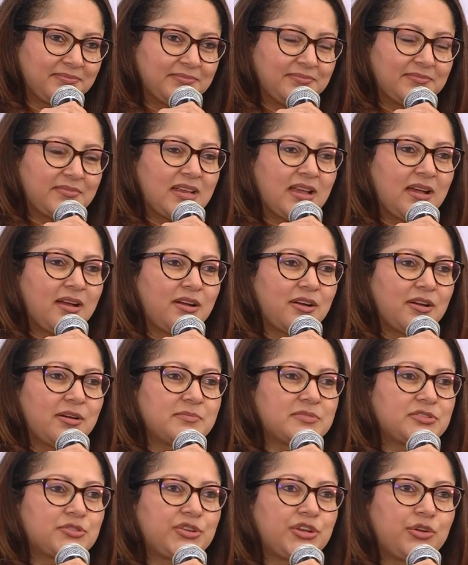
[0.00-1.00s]

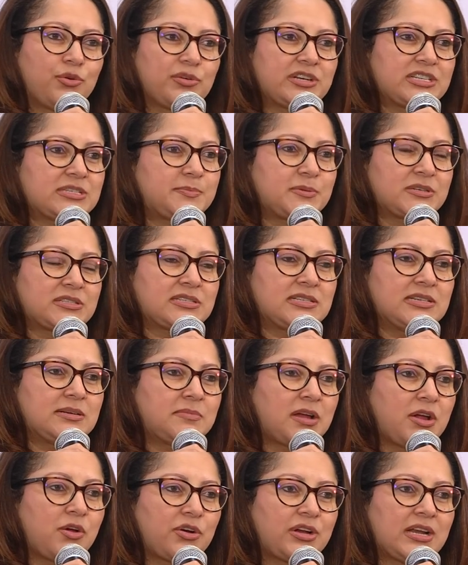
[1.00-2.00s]
So the oldest person in
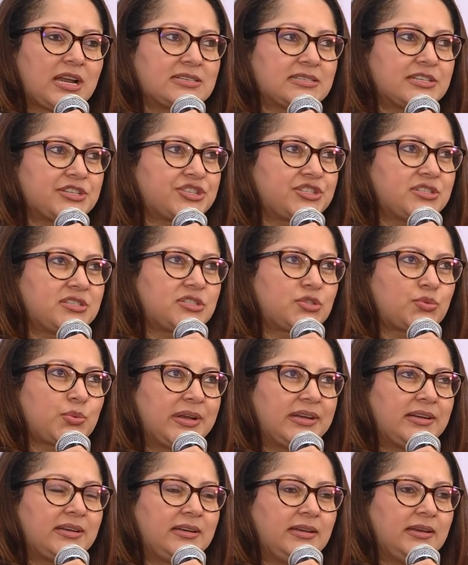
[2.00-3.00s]
my organization is
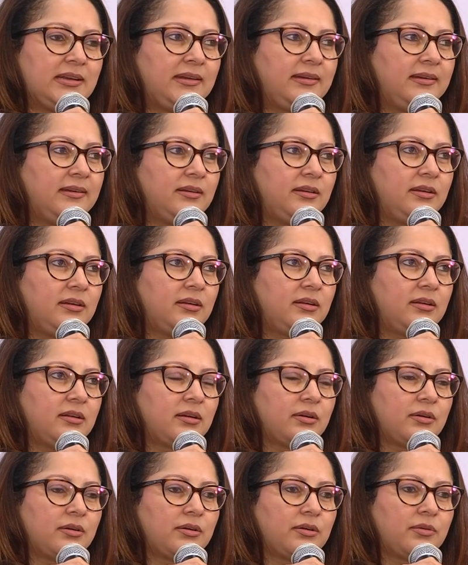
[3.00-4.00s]

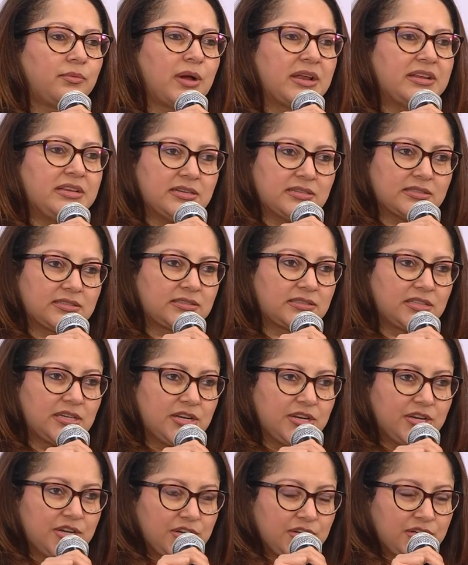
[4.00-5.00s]
21 years,
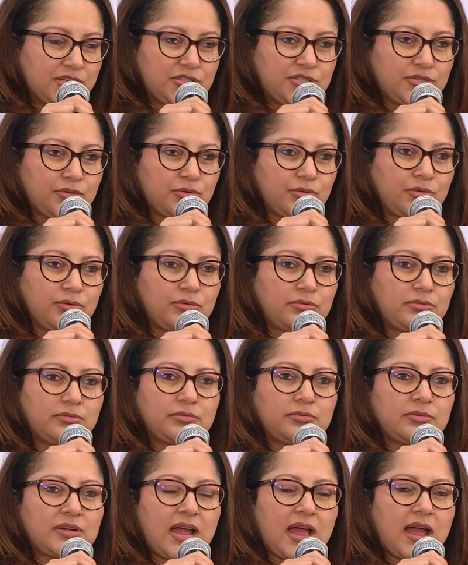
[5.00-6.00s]

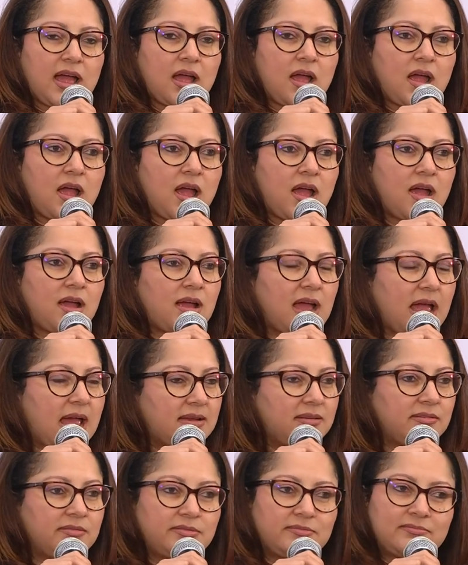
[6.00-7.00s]
so
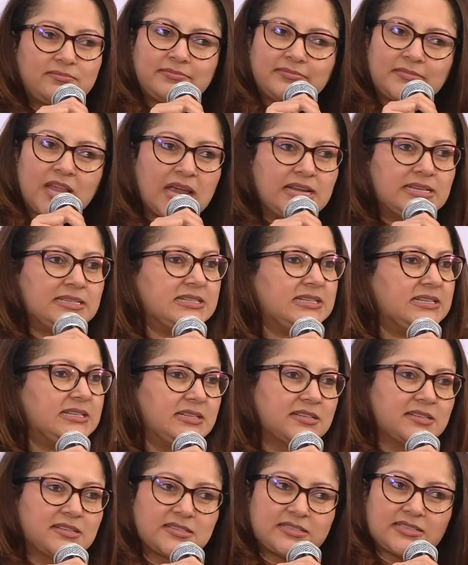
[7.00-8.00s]
and 19
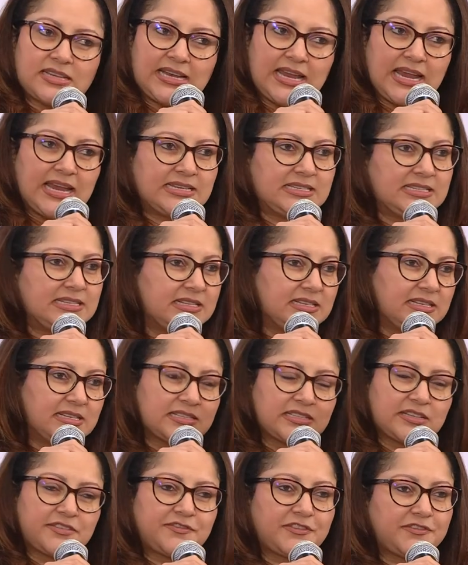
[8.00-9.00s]
years, and 18 years,
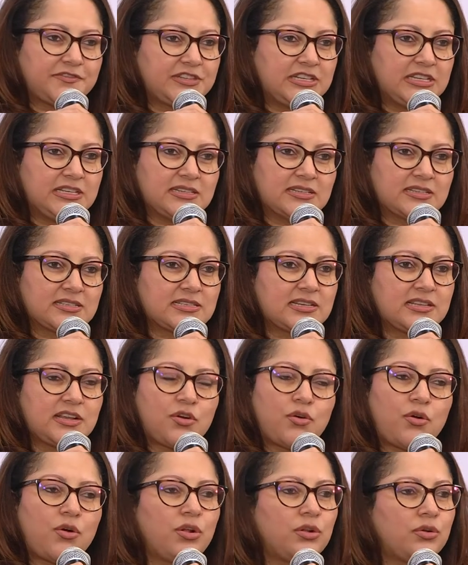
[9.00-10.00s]
and 15 years, and they're
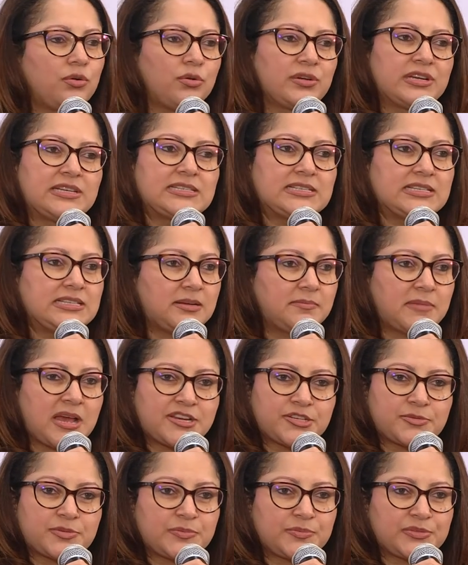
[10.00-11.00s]
all holding senior
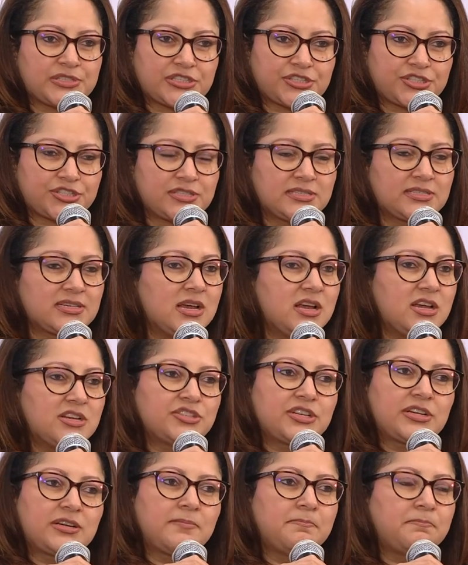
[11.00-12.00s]
management positions. So
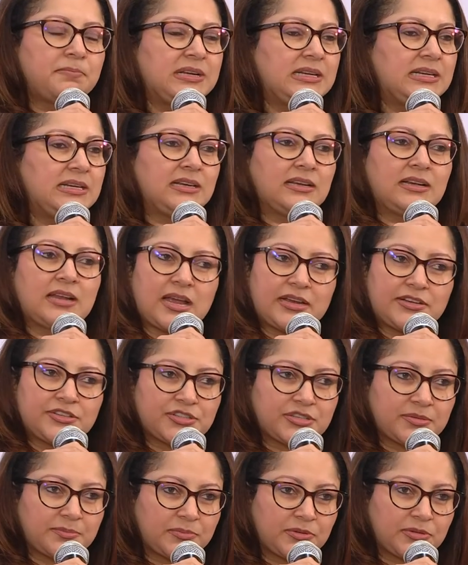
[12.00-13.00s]
they're completely aligned to
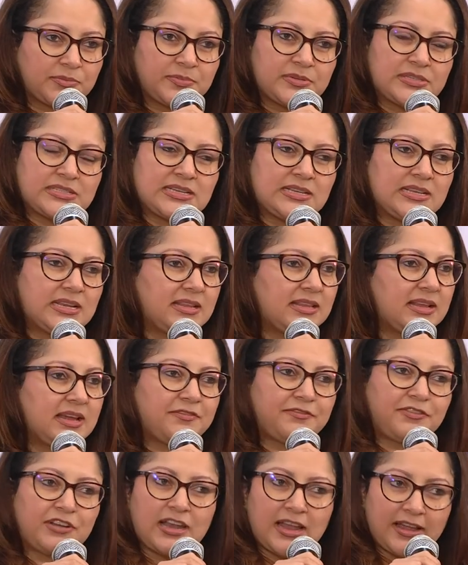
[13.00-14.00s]
the purpose, and they're there
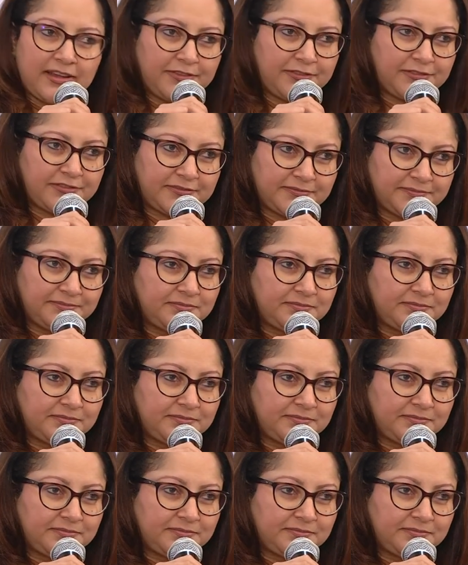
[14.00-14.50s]
for life.